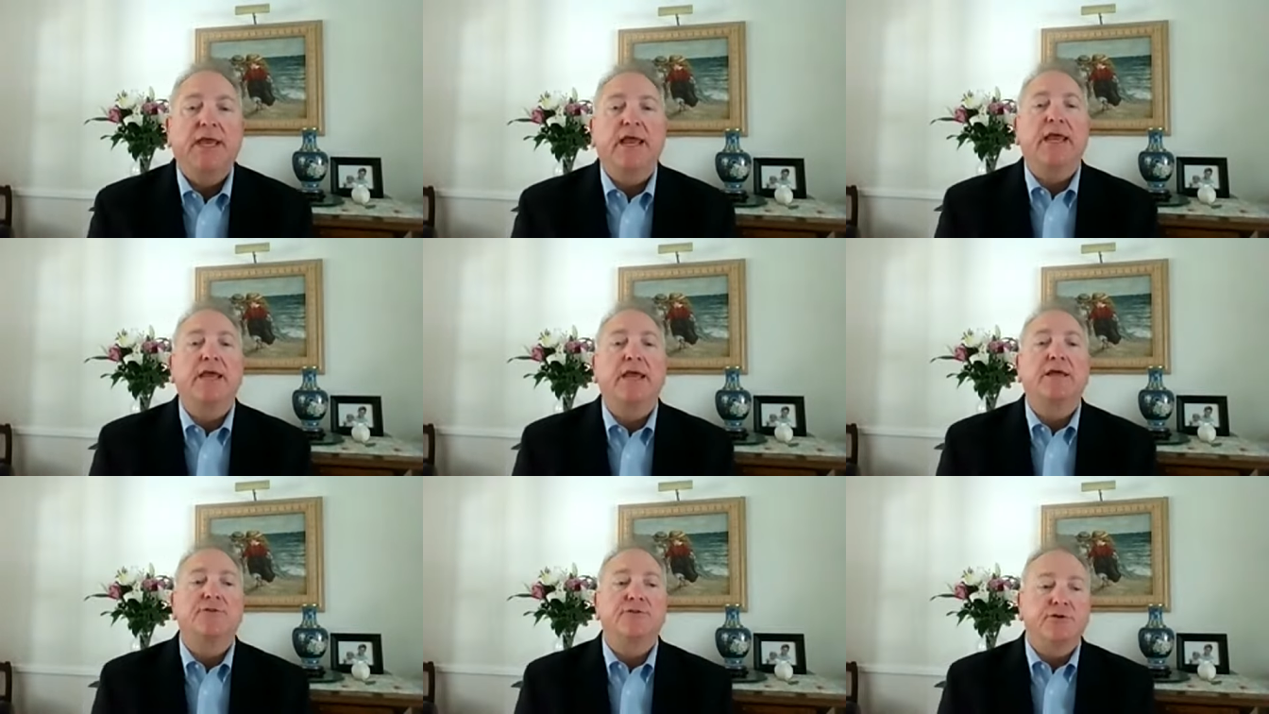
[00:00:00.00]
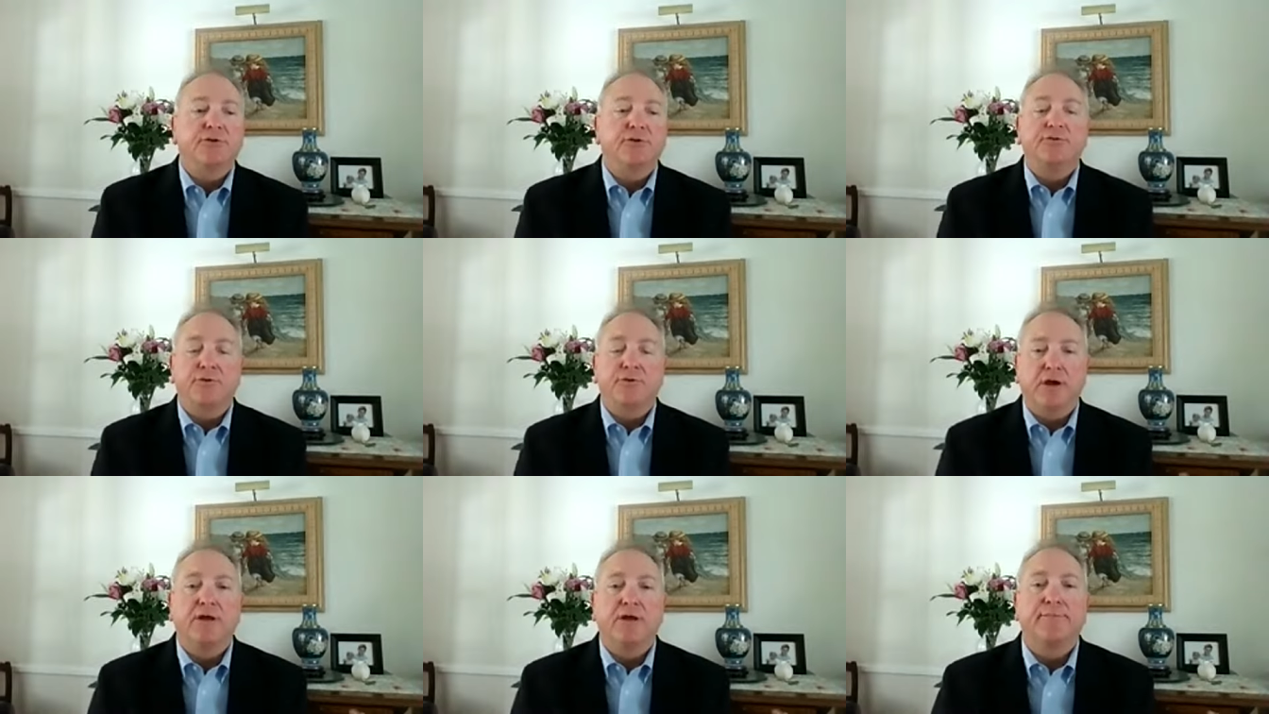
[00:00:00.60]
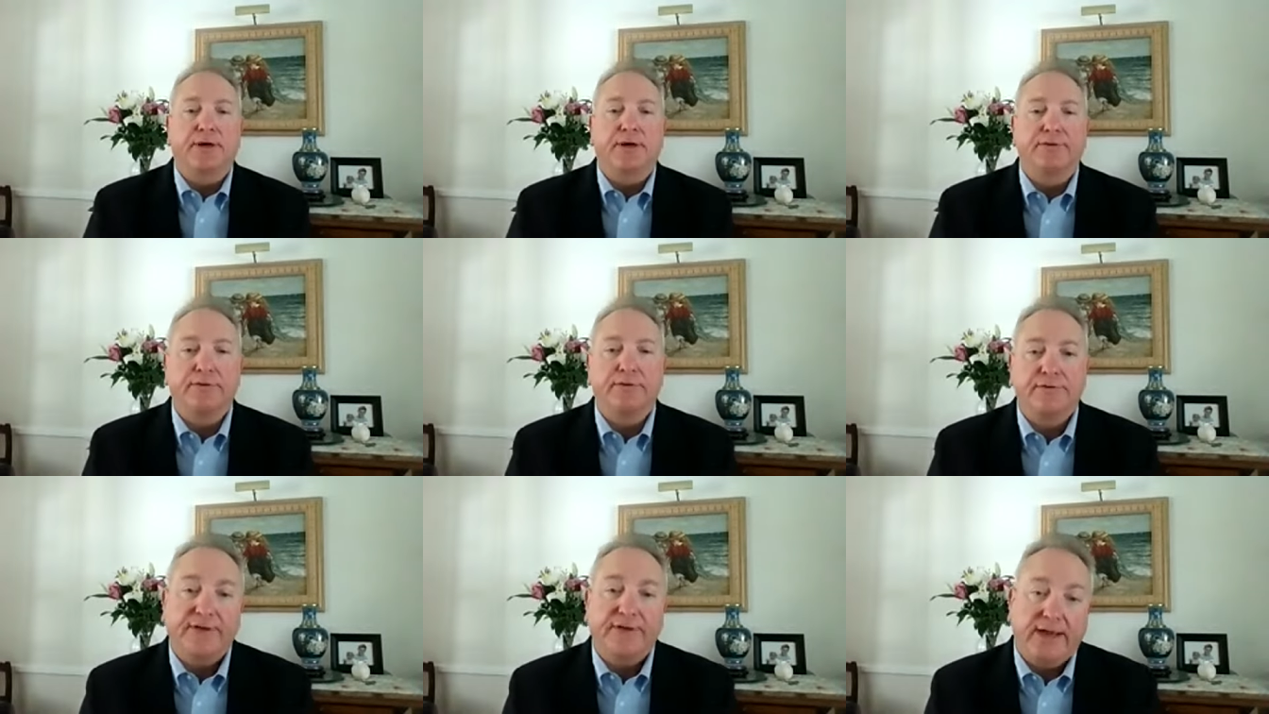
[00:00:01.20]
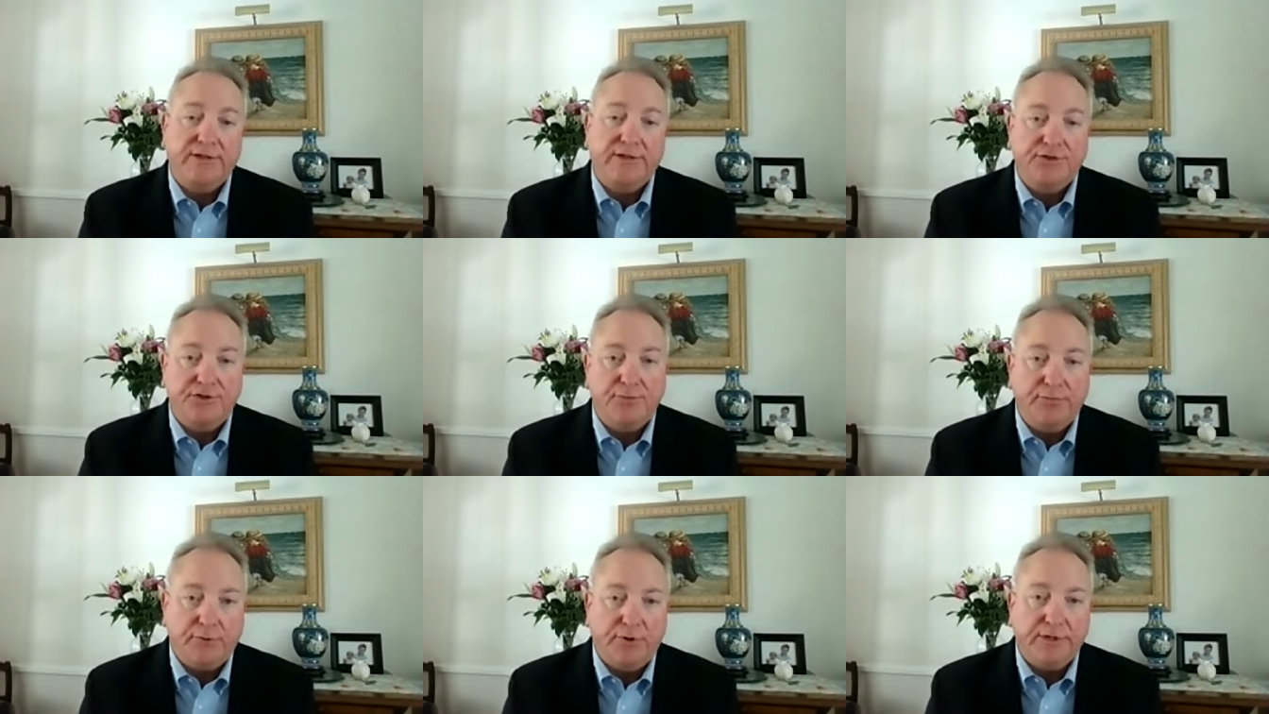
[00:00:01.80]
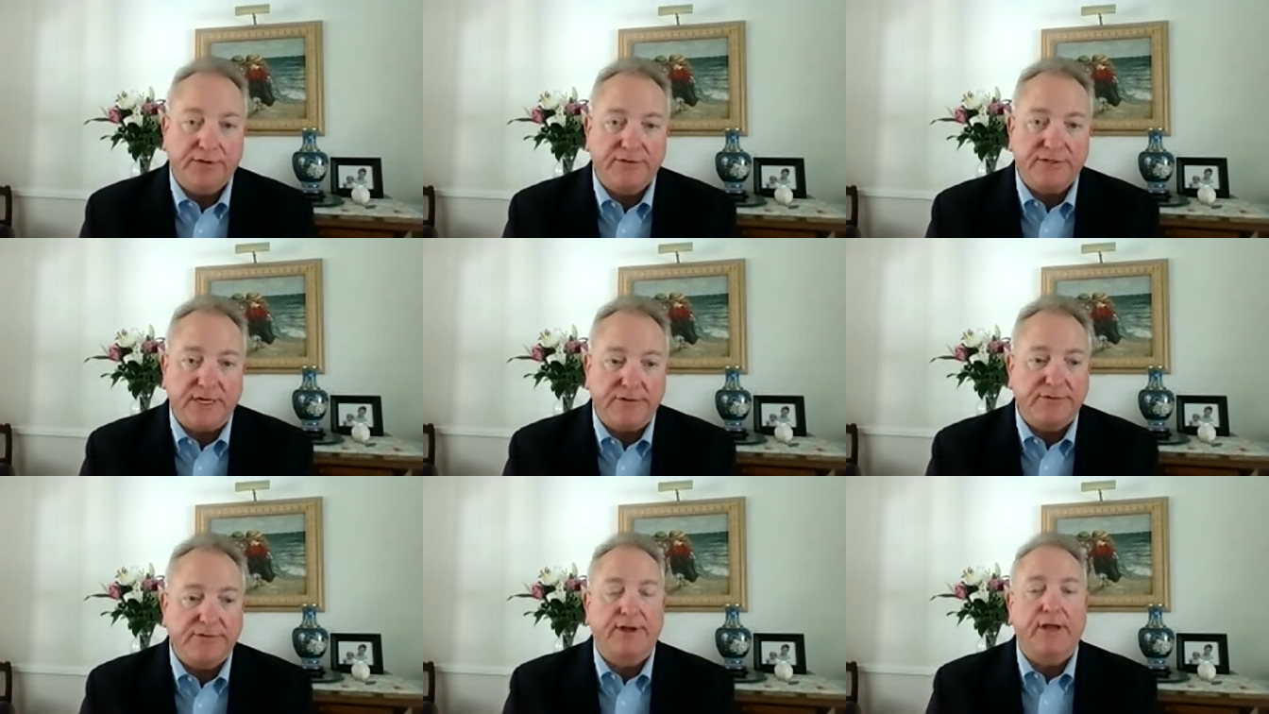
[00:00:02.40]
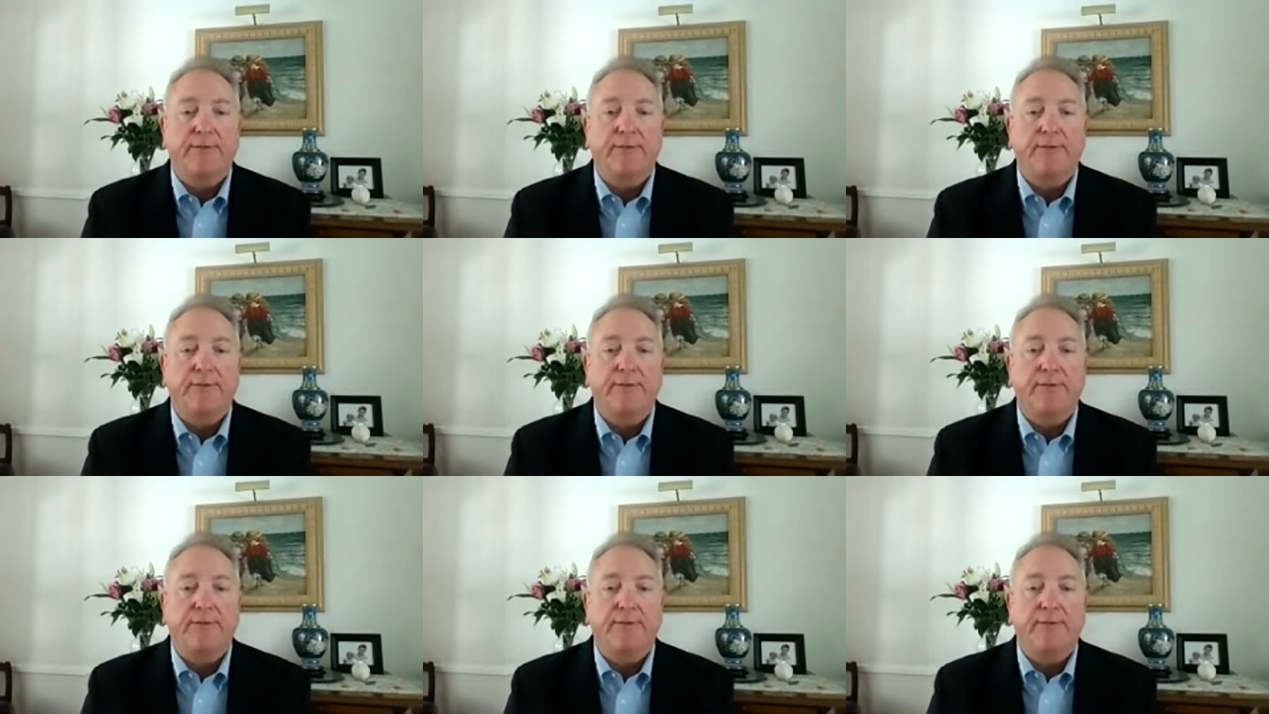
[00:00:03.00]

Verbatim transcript: and you talk about the fact that your book is out there.